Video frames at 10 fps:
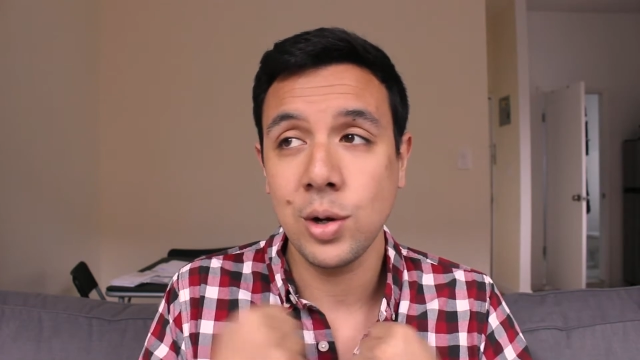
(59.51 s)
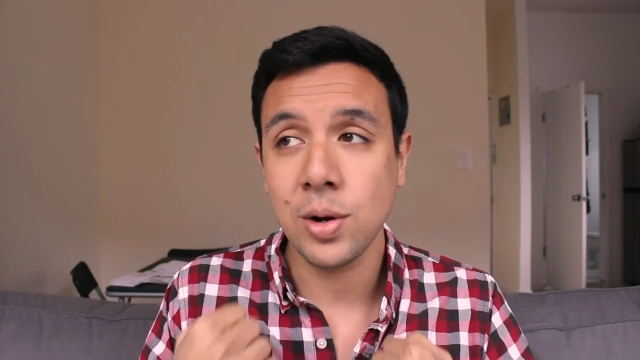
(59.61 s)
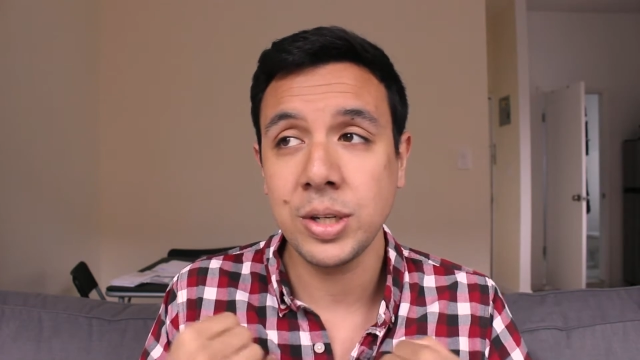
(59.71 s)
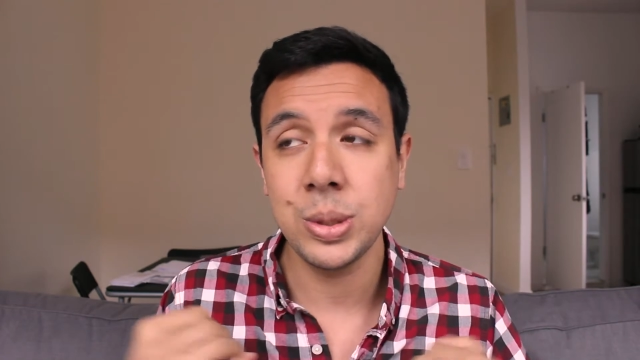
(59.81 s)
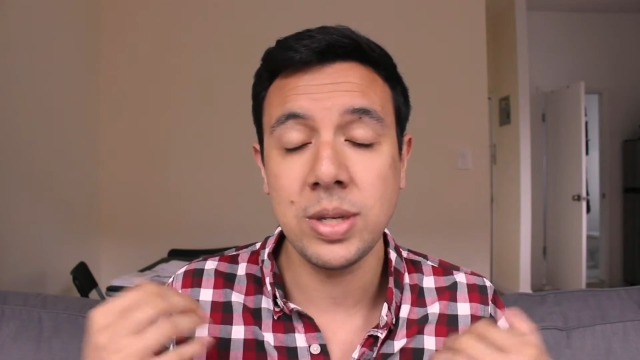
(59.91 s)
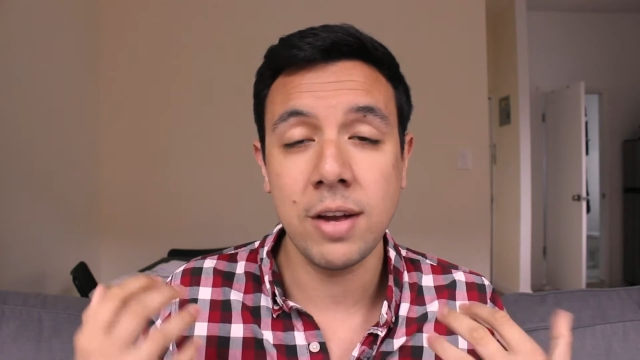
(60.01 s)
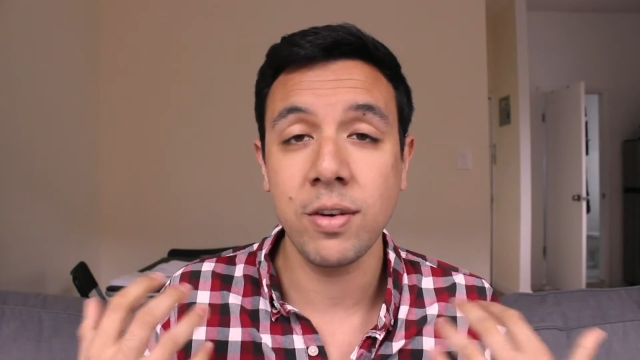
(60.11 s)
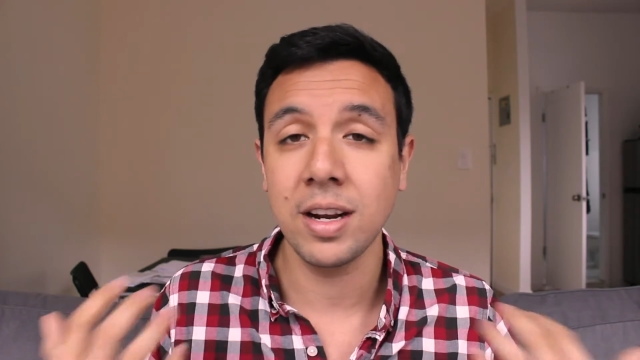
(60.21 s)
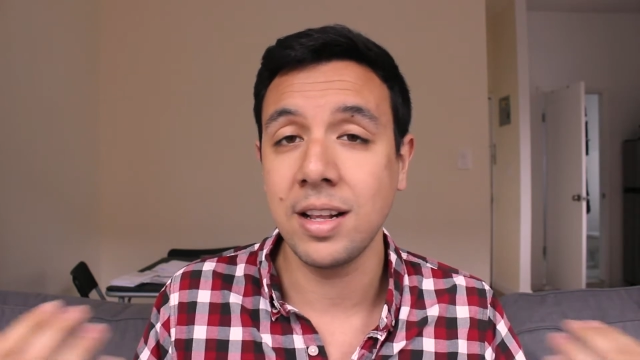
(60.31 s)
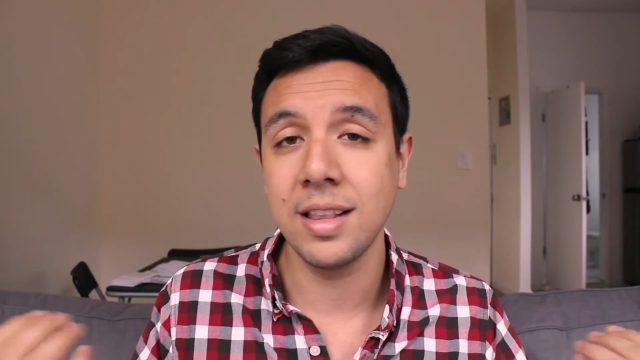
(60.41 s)
you're also
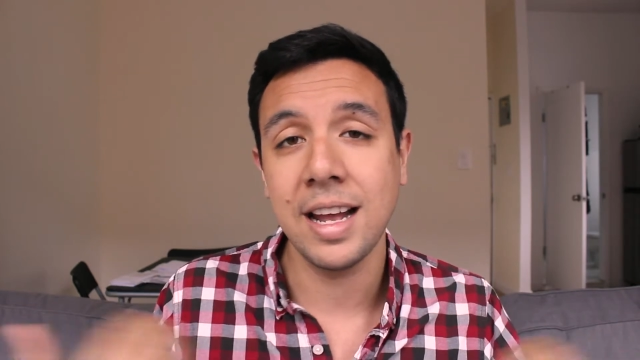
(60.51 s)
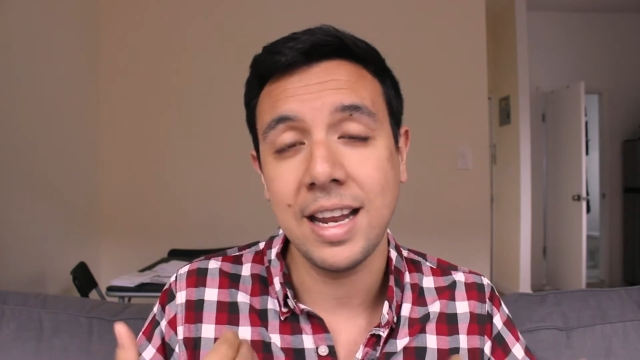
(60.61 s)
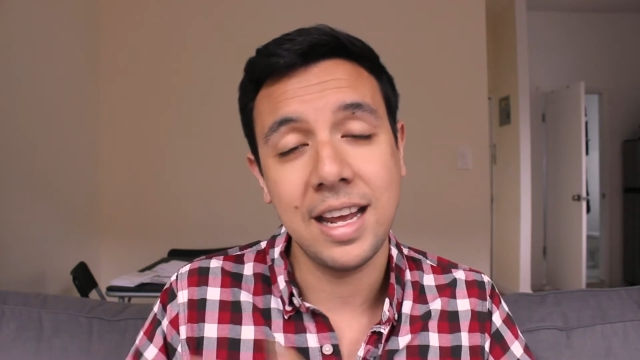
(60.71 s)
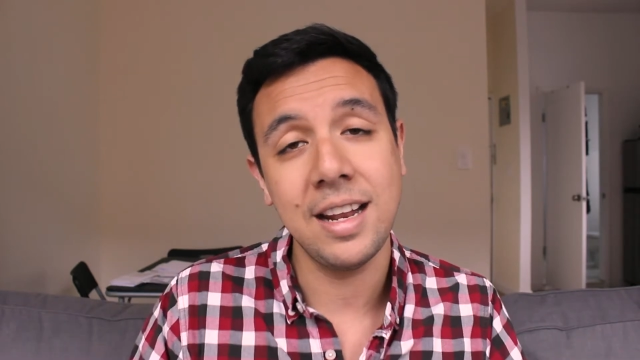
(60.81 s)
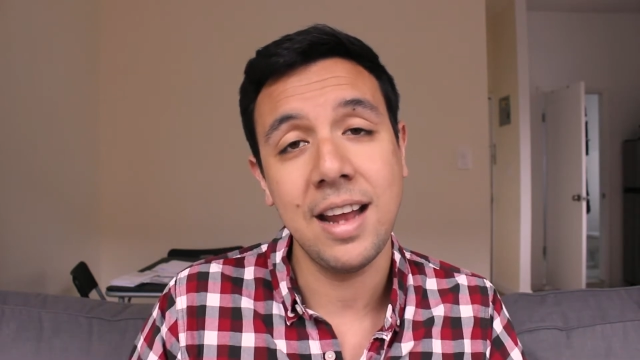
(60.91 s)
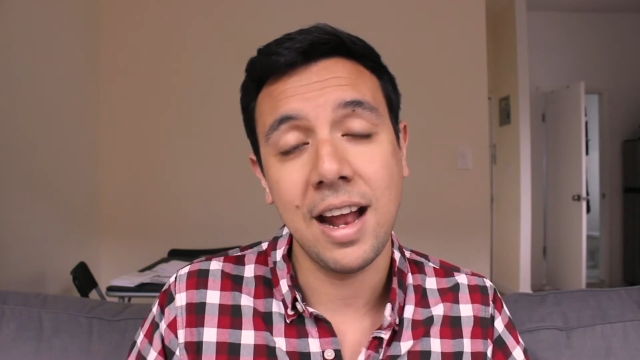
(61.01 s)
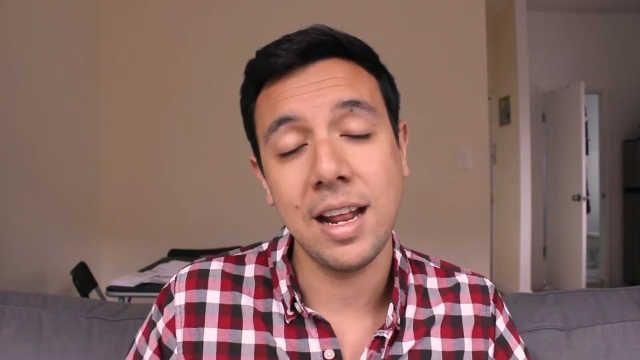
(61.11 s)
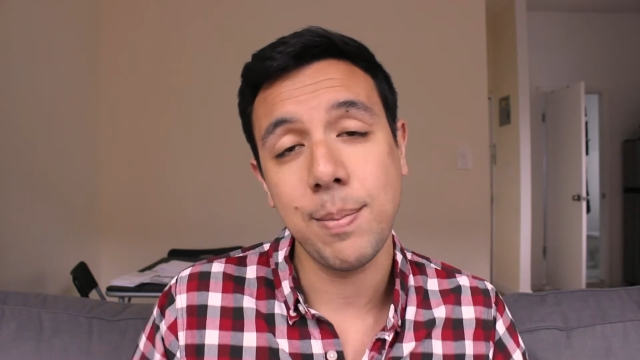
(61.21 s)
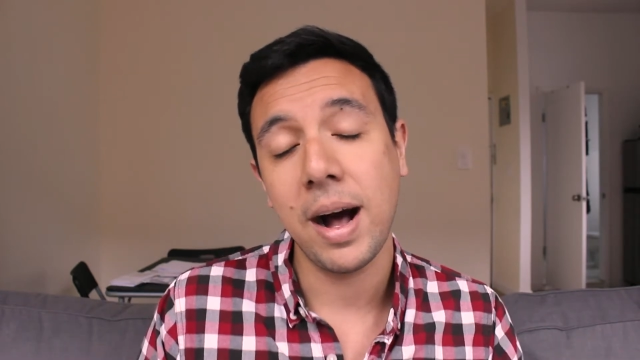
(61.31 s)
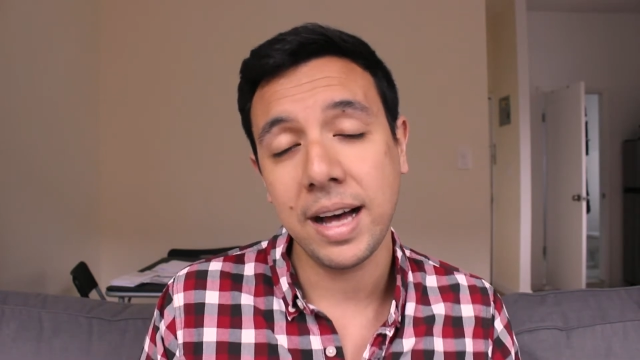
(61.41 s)
never gonna let in
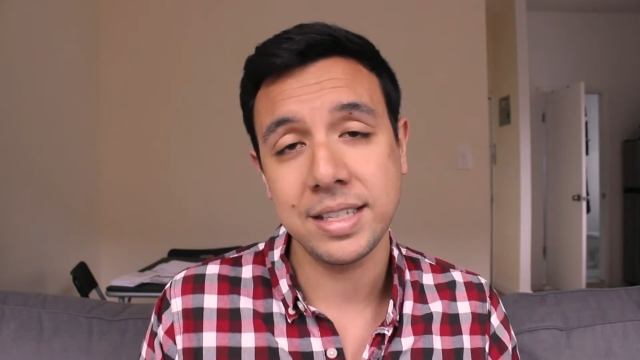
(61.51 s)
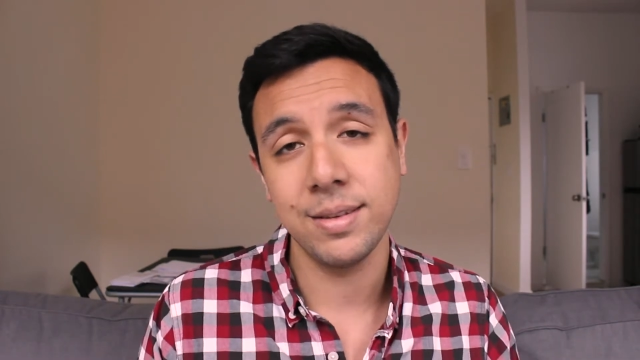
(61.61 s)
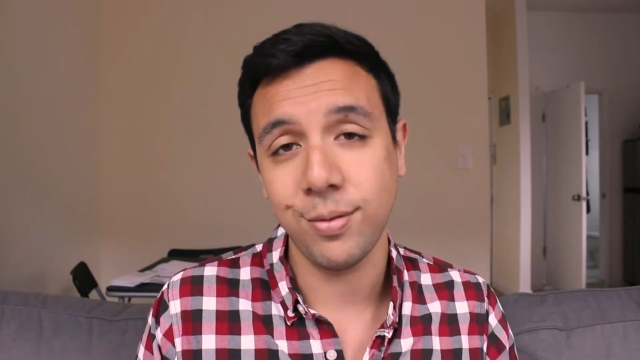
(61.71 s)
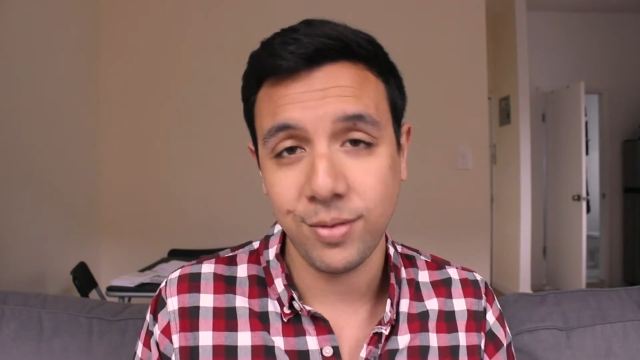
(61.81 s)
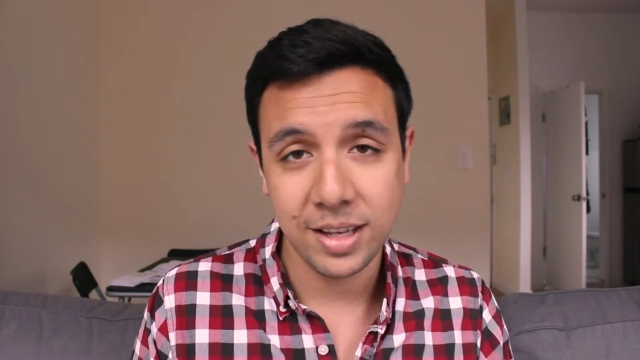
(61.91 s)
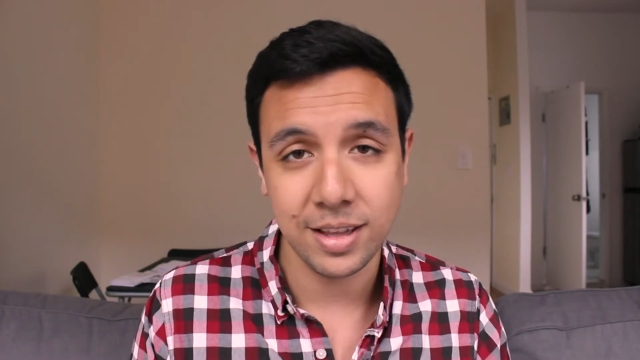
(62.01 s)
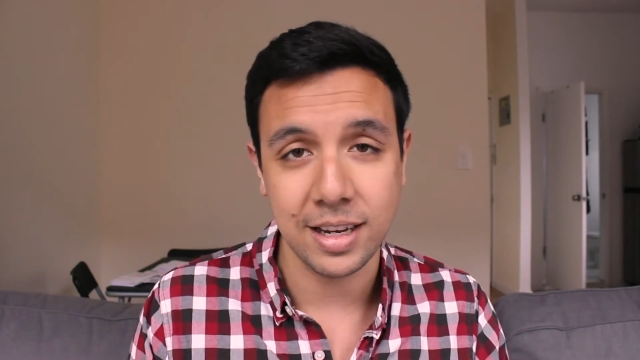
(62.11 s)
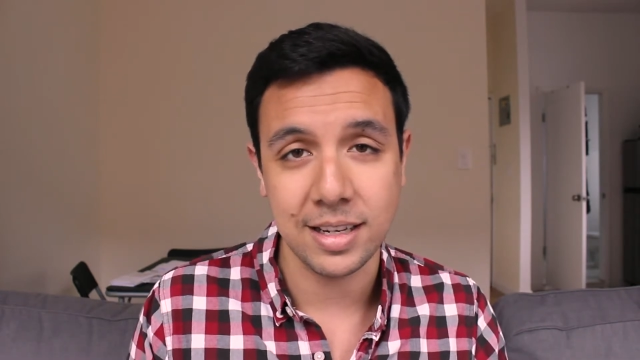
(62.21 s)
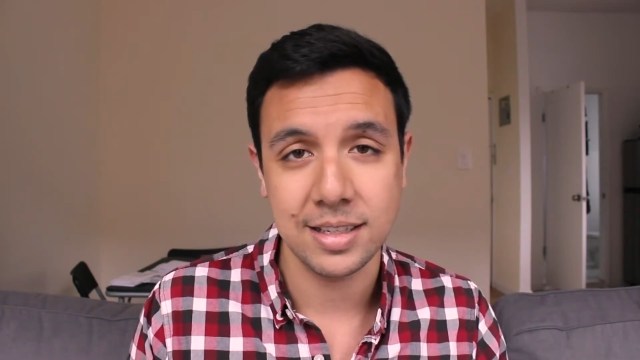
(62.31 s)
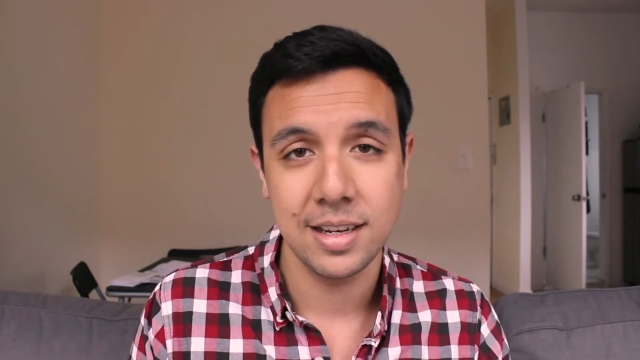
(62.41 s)
any positive
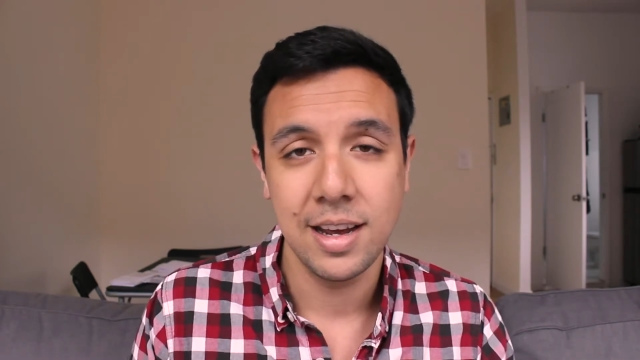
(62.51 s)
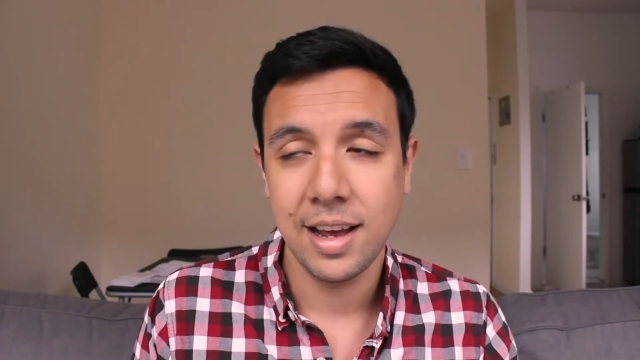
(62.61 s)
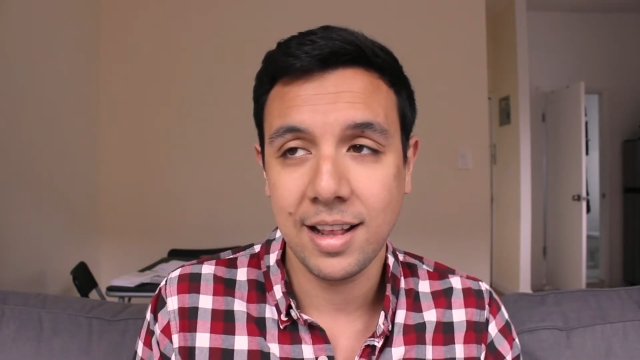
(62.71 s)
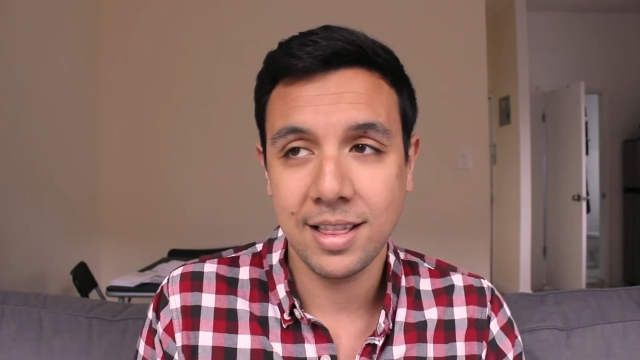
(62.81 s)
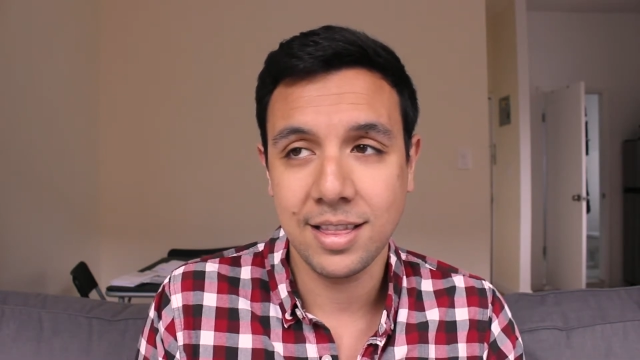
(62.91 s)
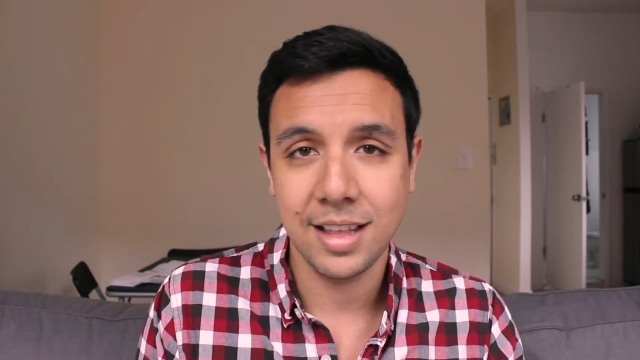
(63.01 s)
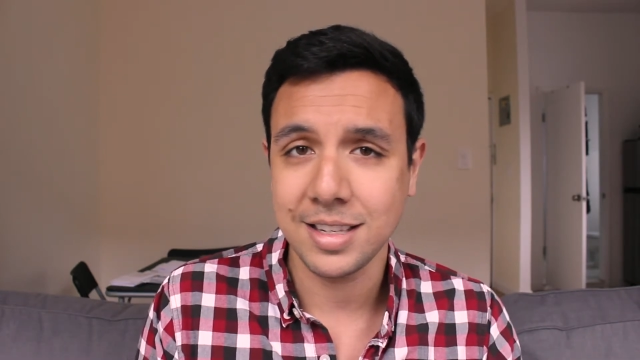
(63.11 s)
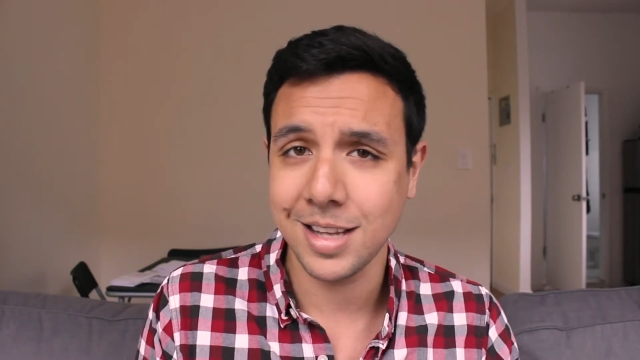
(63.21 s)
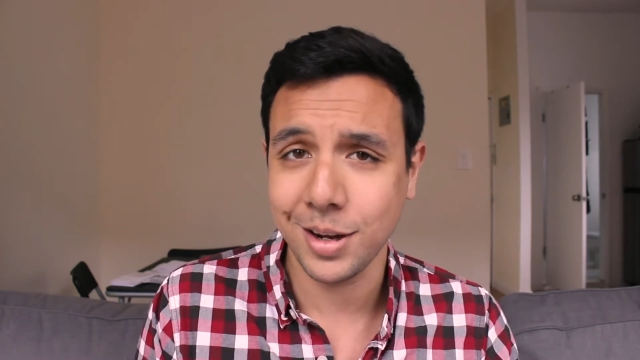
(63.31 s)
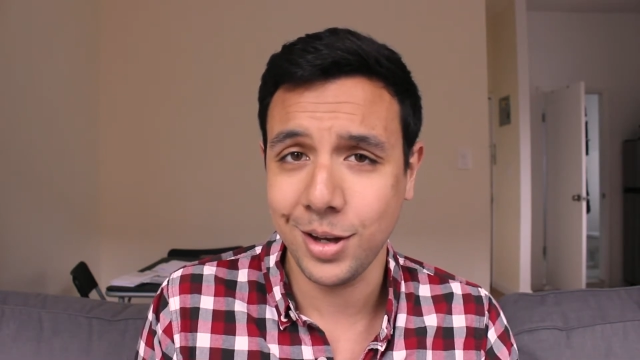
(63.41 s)
feelings. And
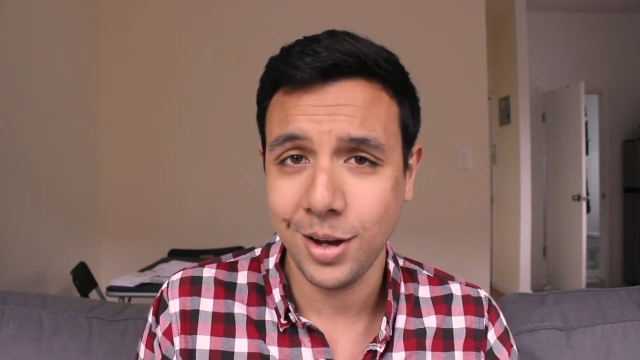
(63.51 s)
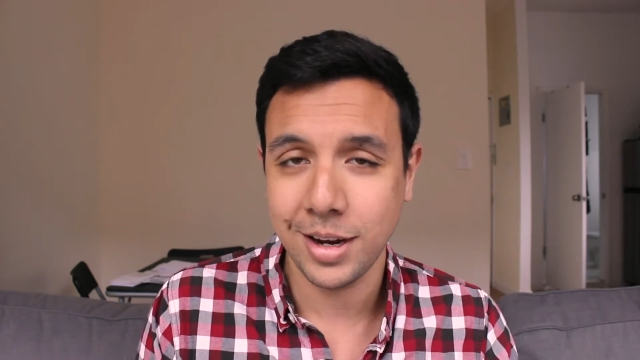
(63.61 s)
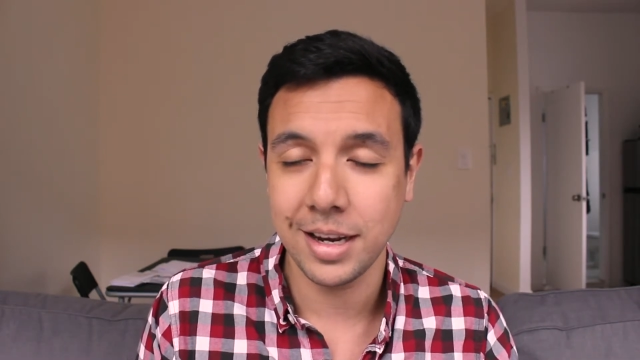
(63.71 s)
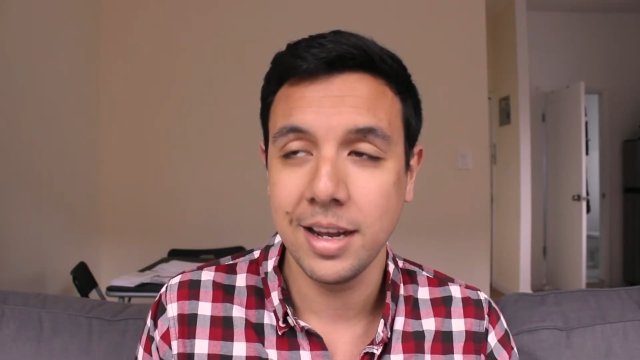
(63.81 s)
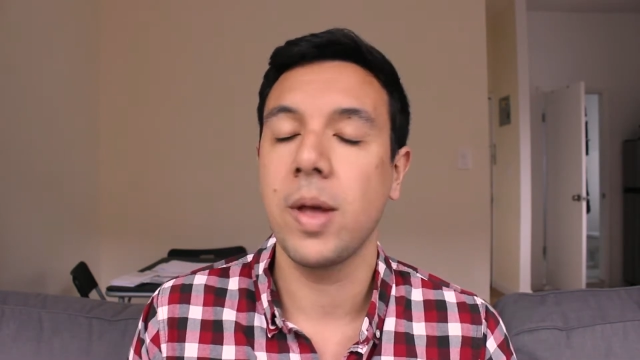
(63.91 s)
that's not good.